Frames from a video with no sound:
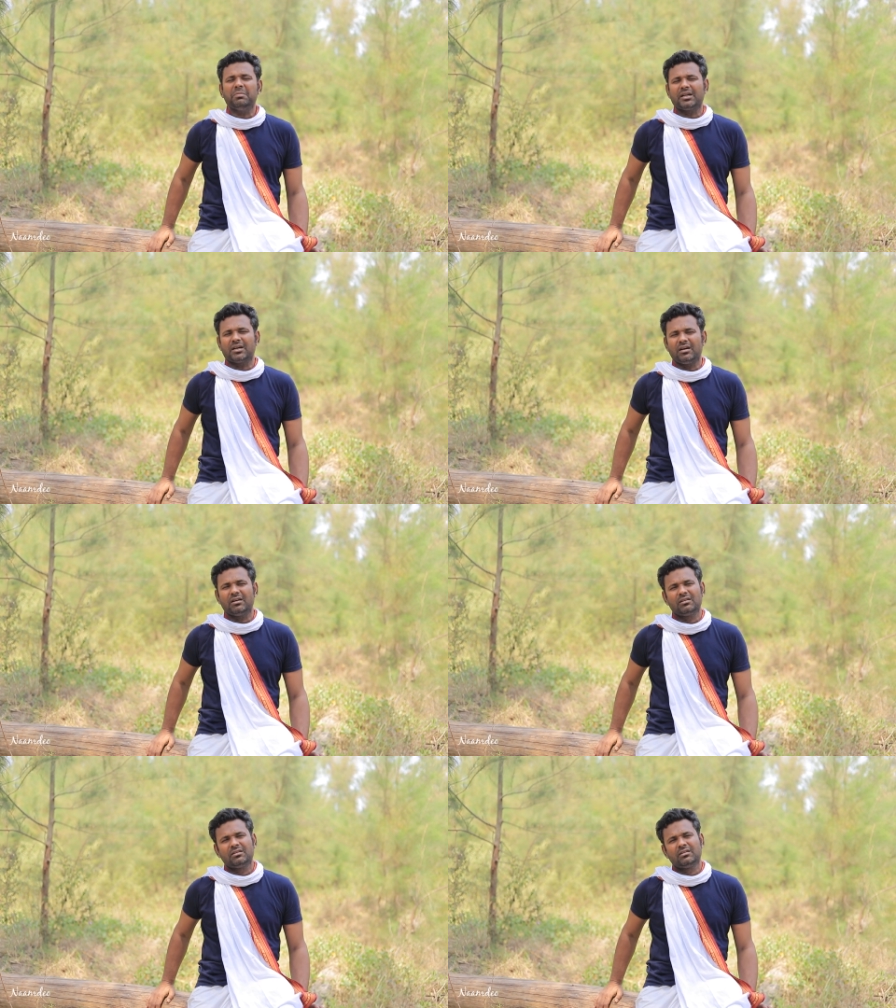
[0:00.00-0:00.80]
better.
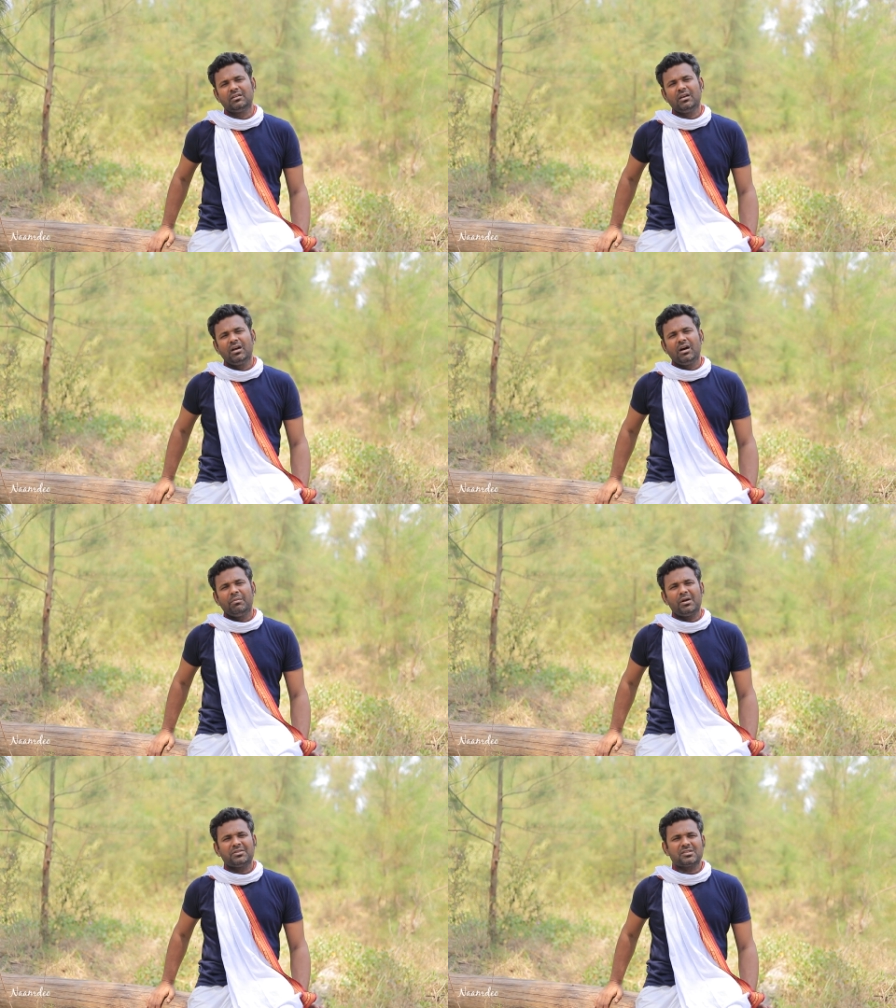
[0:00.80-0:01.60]

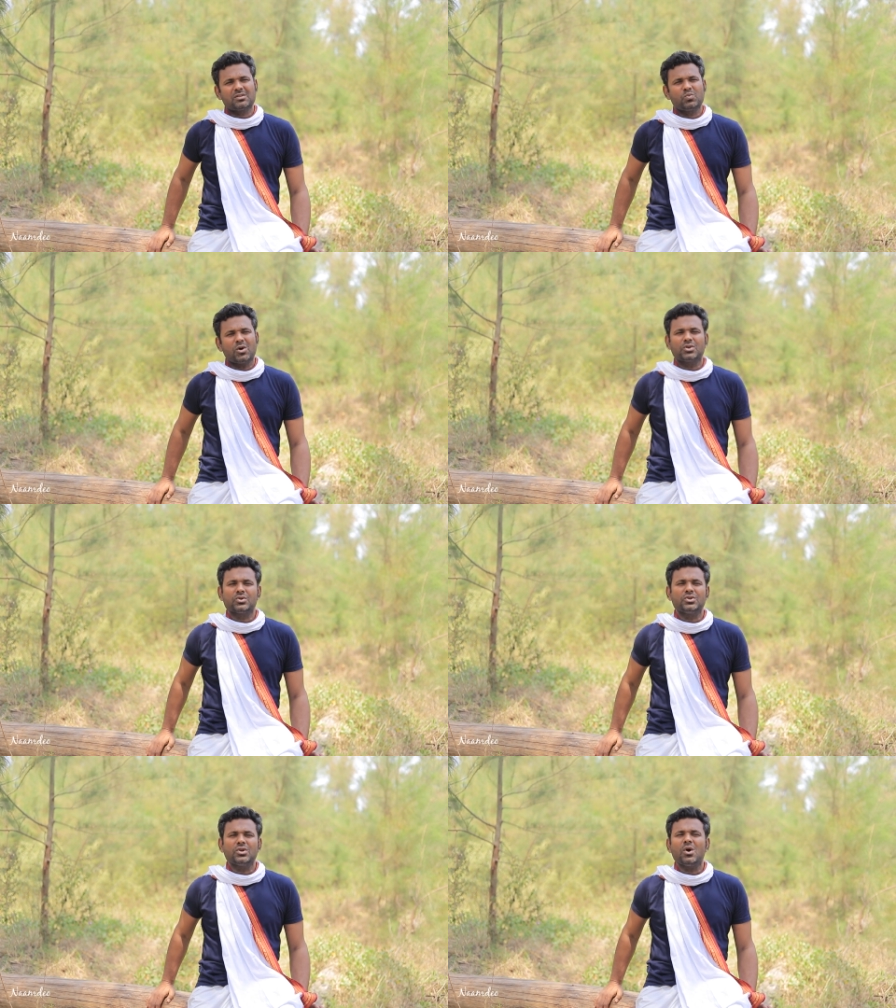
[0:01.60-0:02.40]
But this is what you
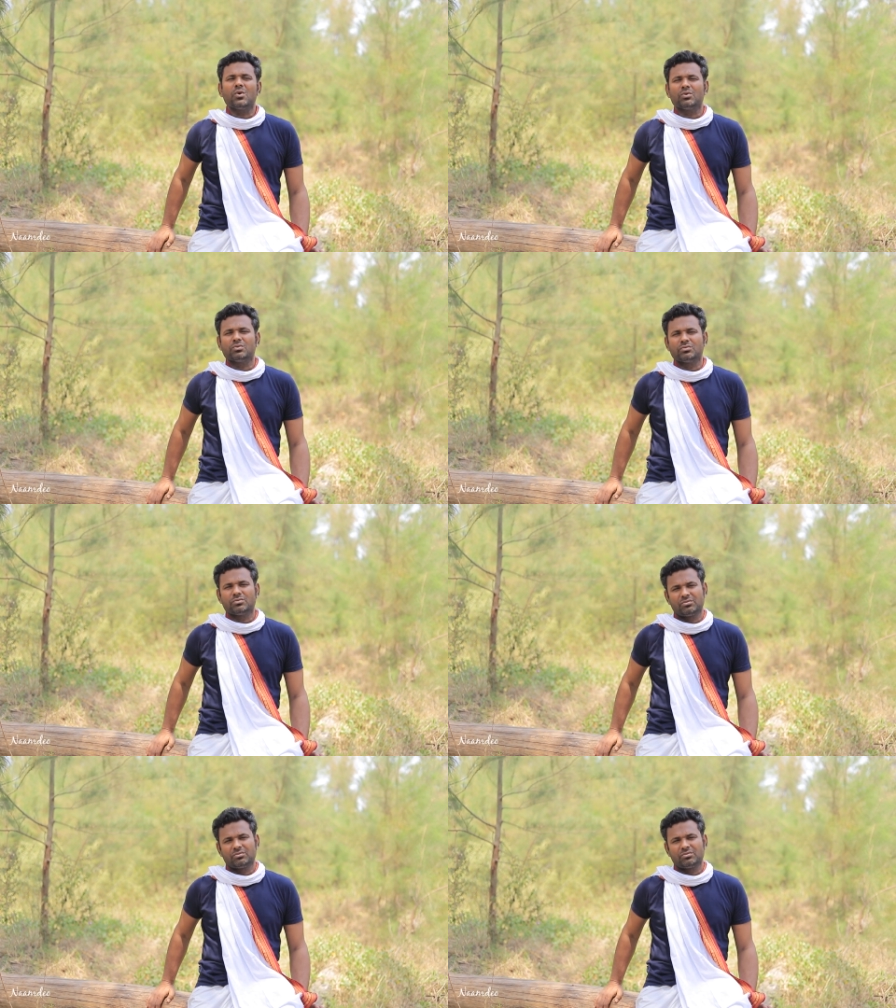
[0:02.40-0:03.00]
could know.